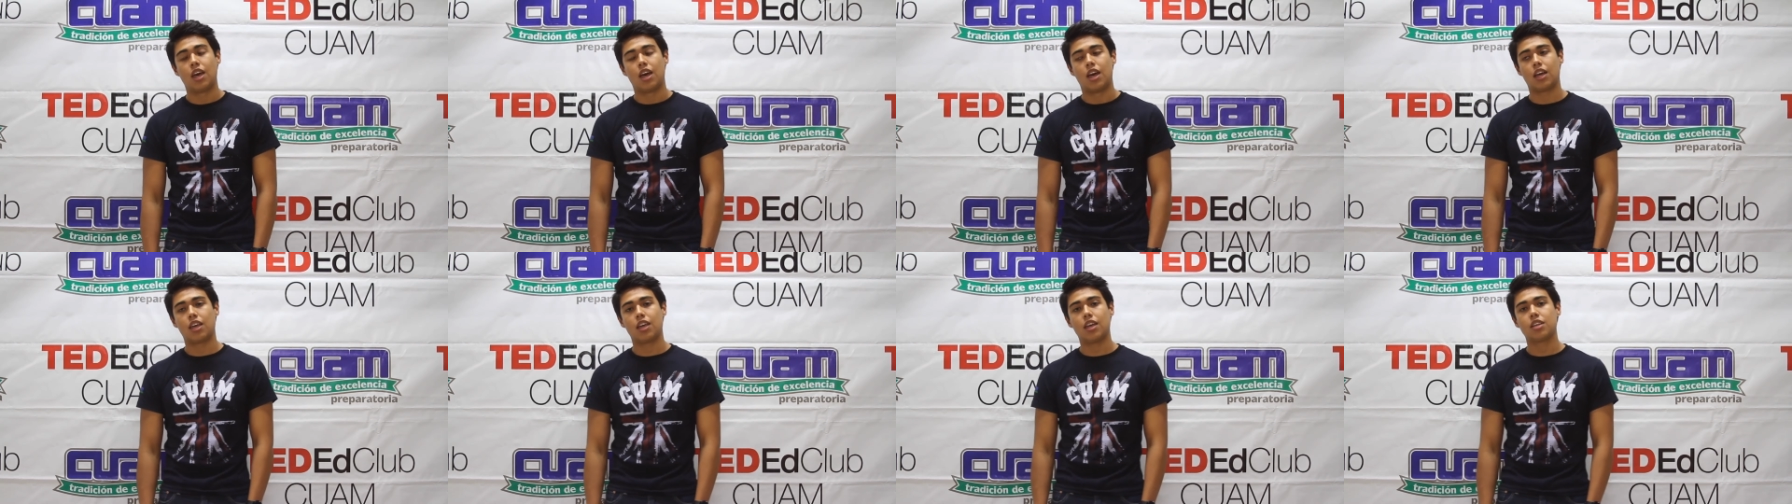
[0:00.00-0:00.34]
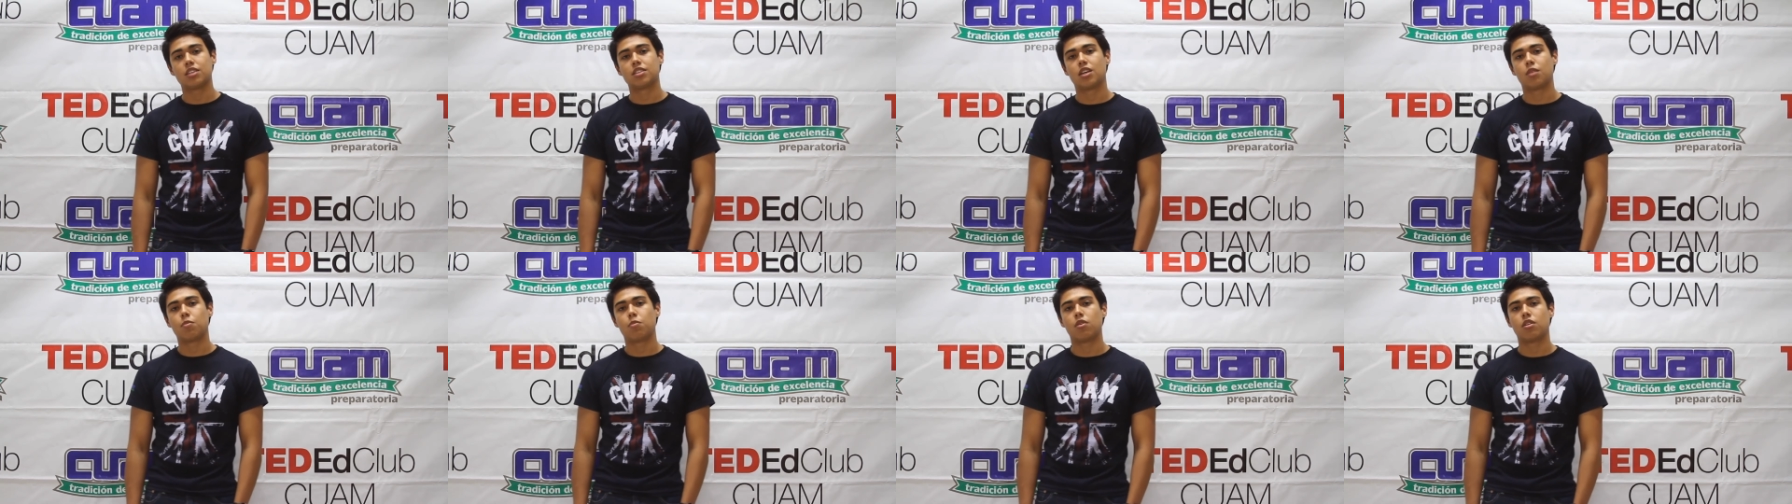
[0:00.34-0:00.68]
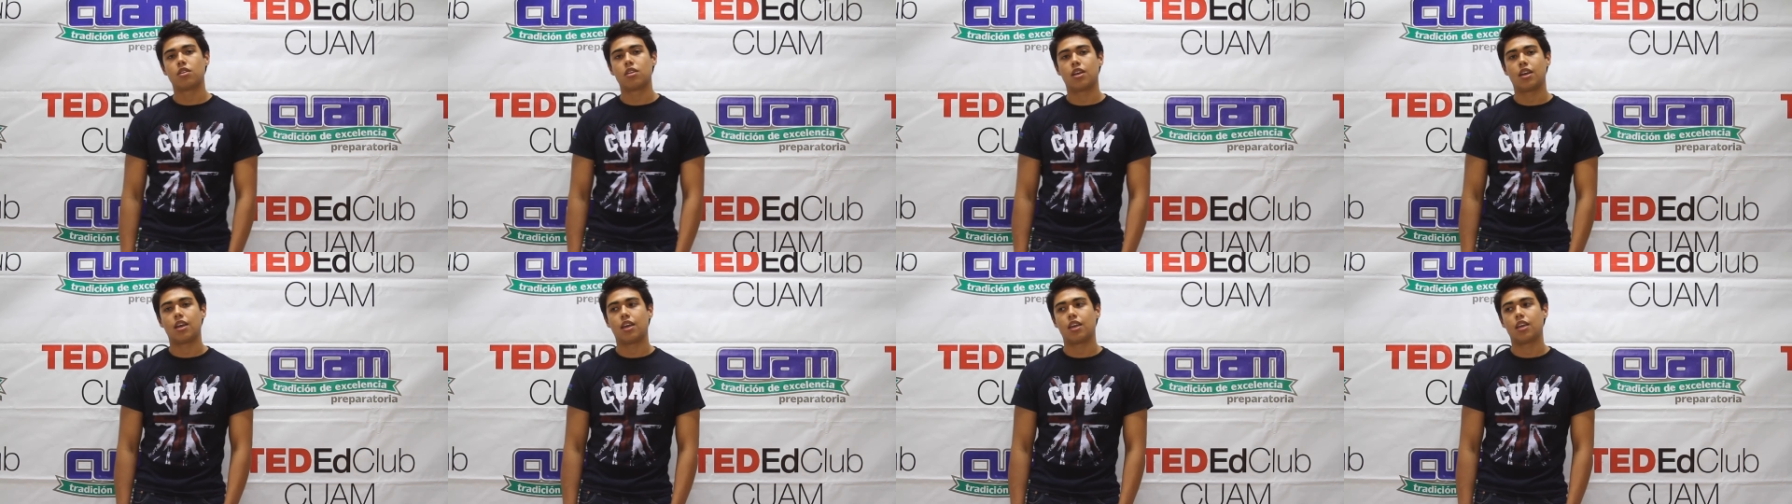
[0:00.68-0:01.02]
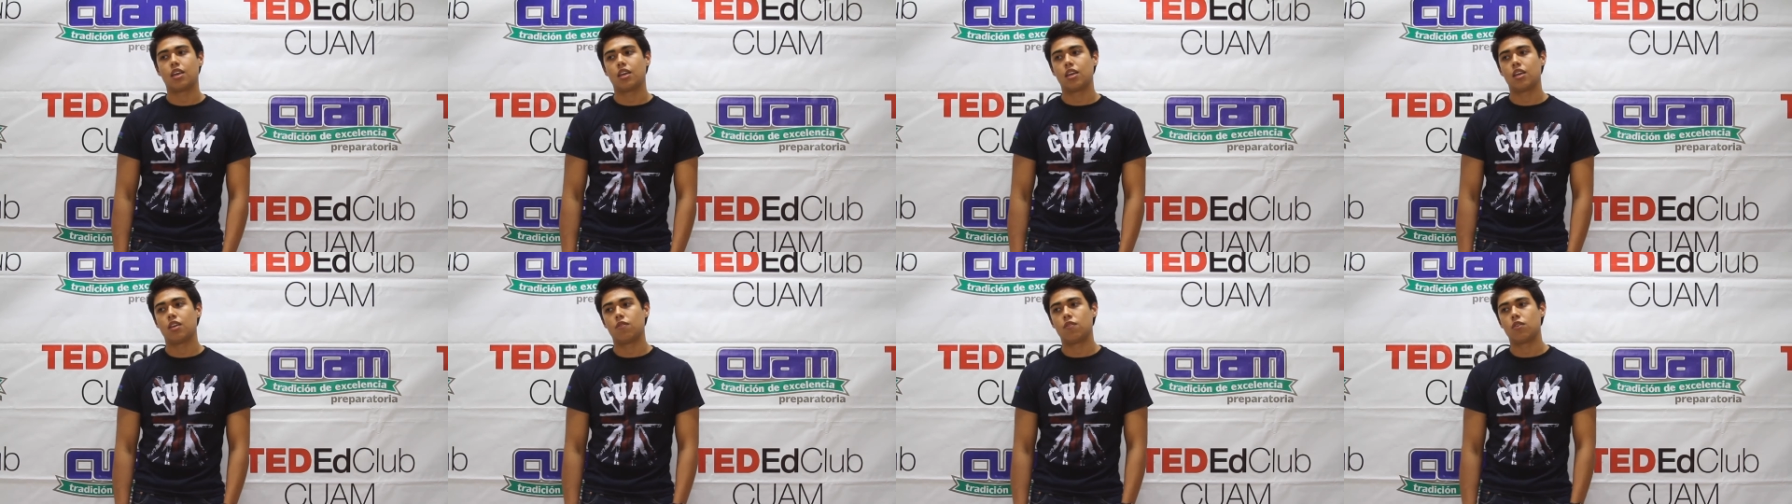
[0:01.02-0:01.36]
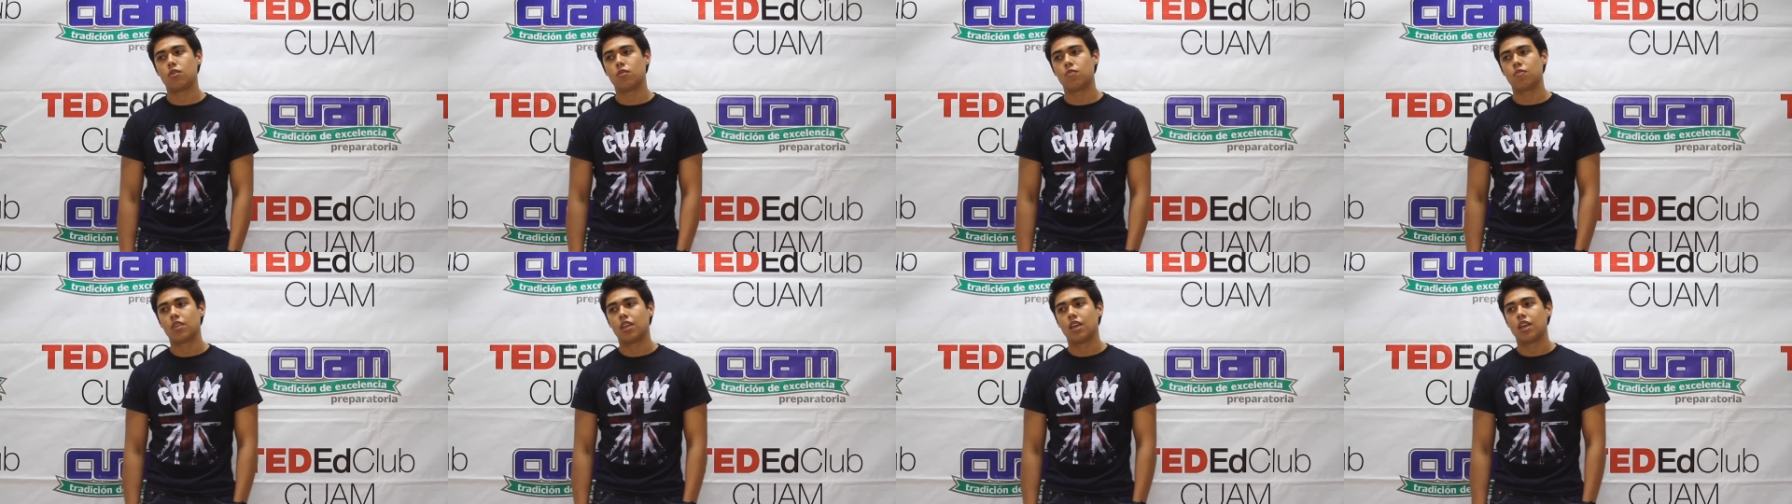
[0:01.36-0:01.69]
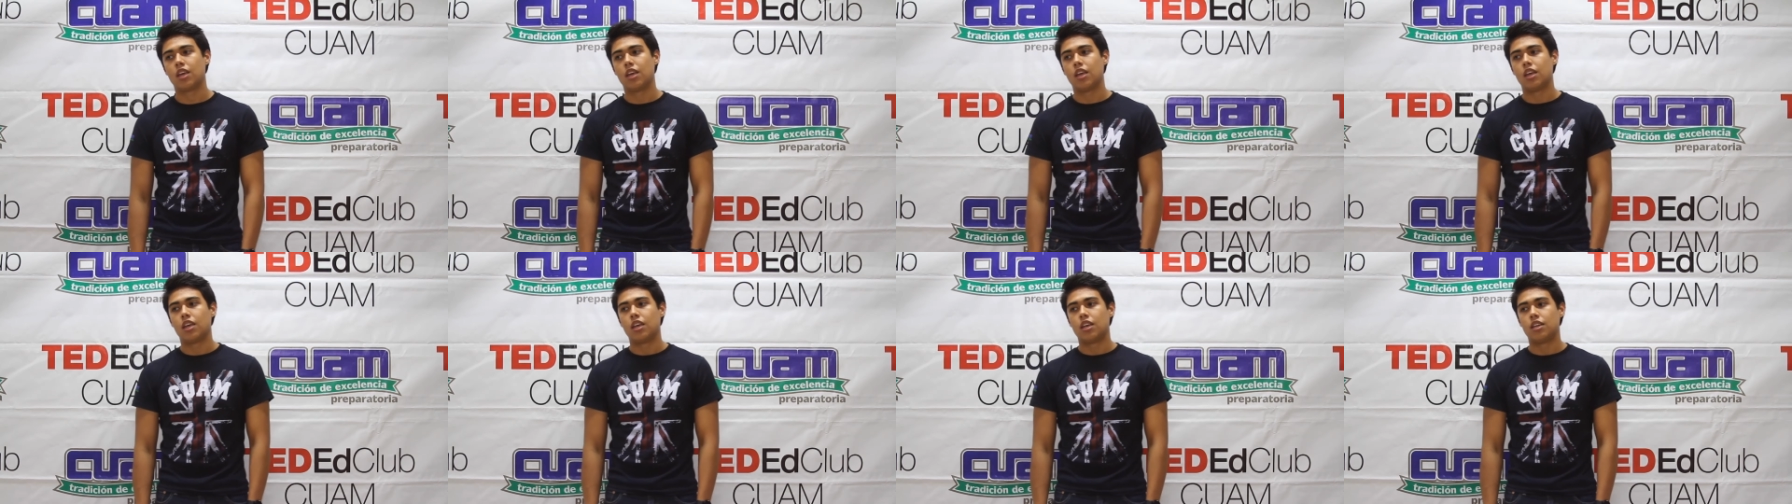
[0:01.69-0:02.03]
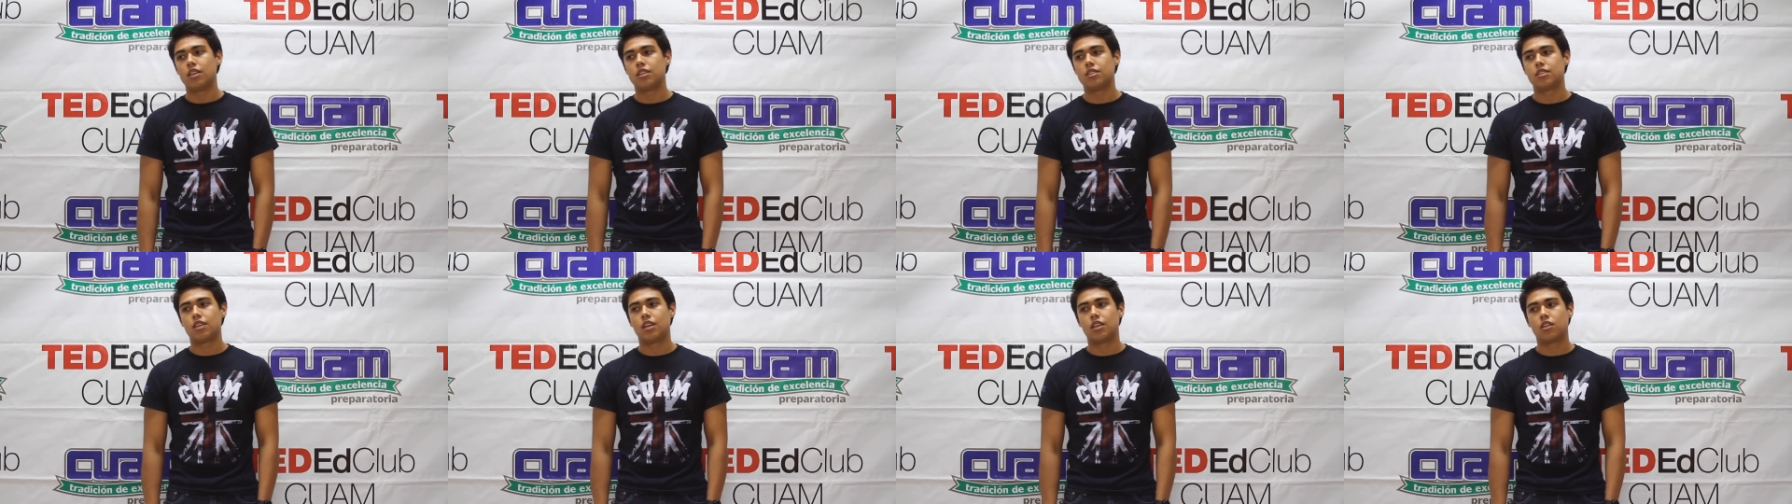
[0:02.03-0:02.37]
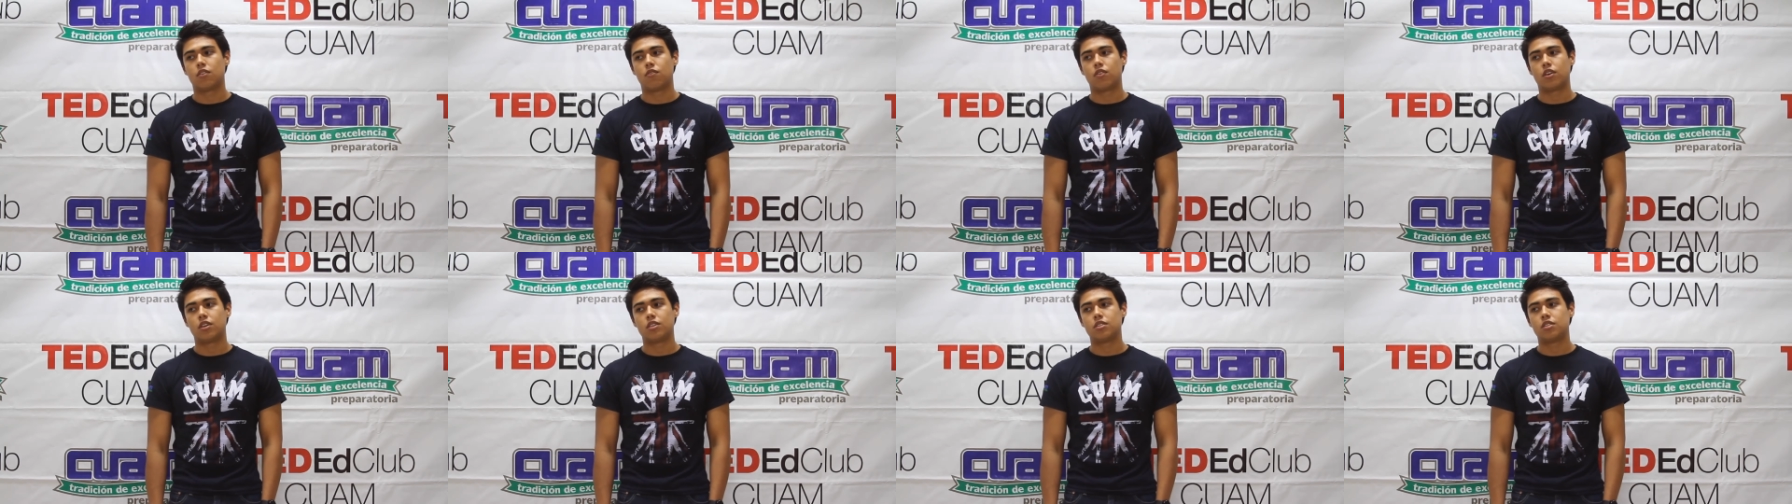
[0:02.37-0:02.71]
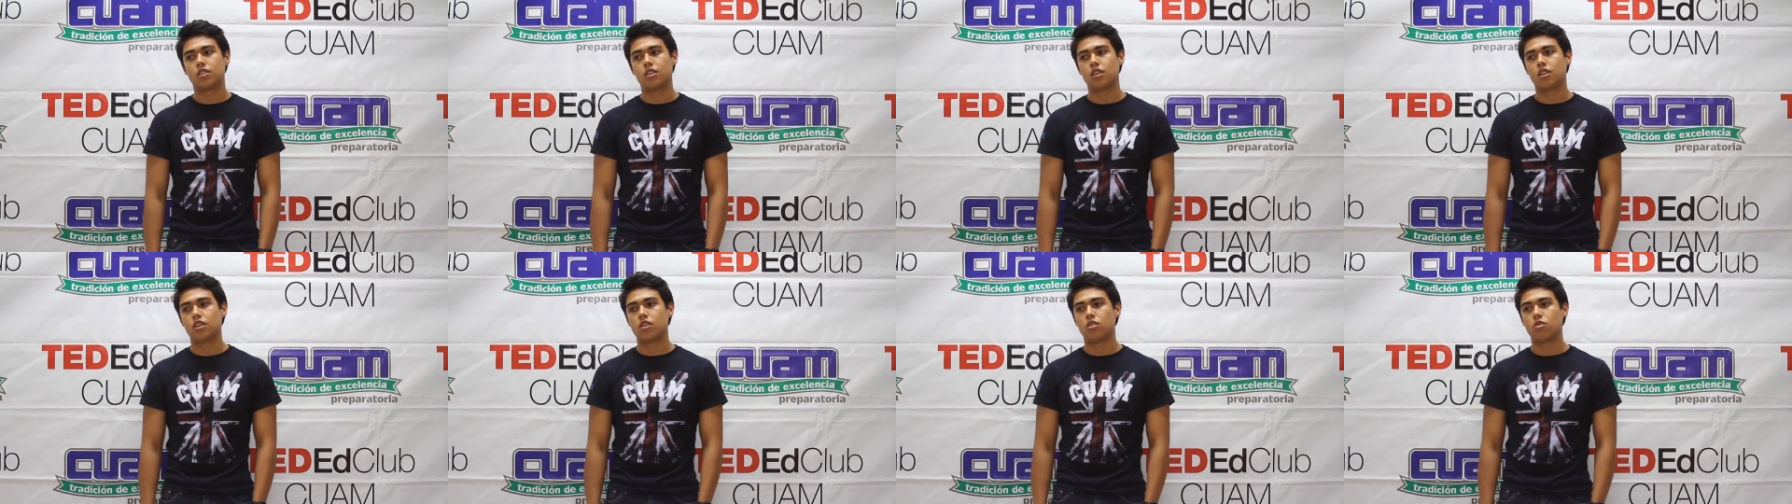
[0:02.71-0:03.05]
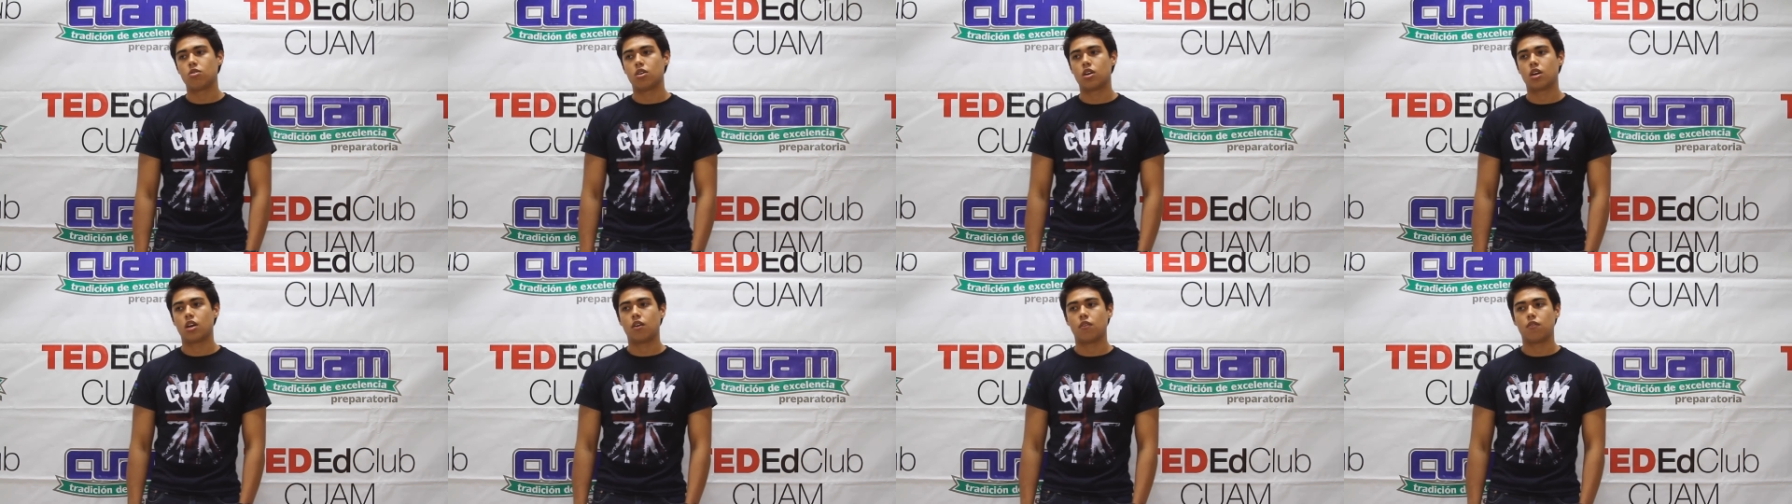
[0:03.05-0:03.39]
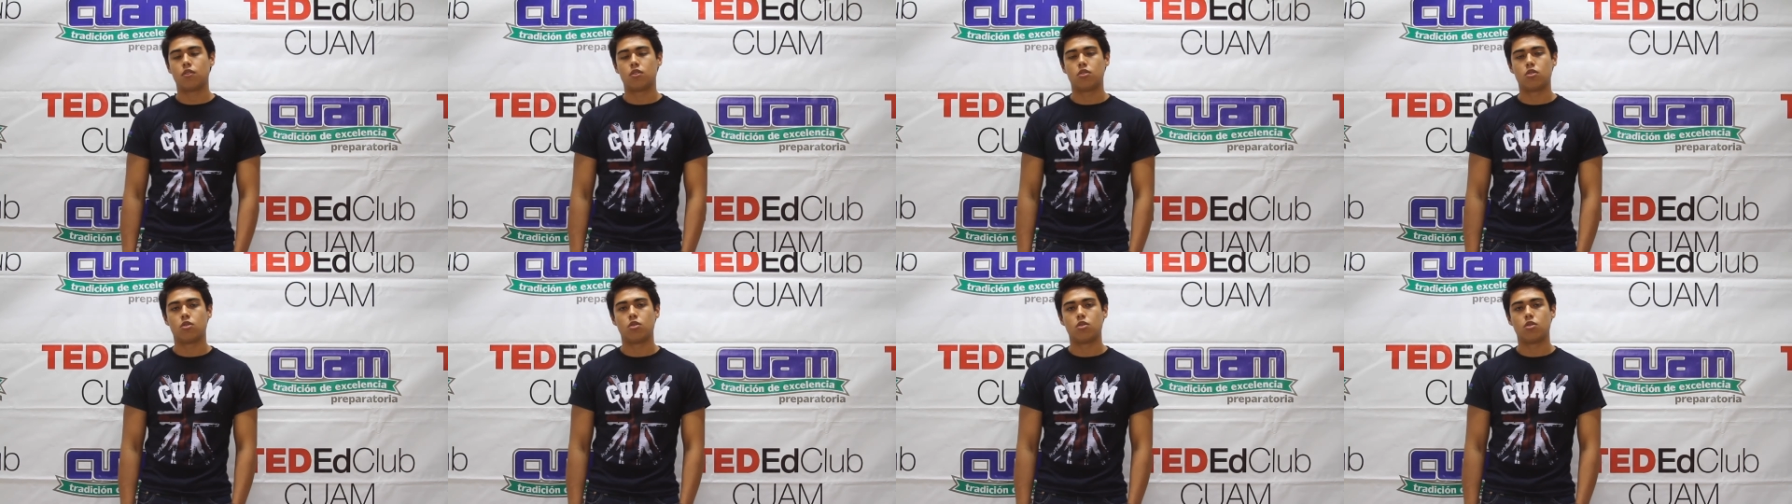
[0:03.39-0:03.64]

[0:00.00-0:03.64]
A key example that I can give you is that the first thing you have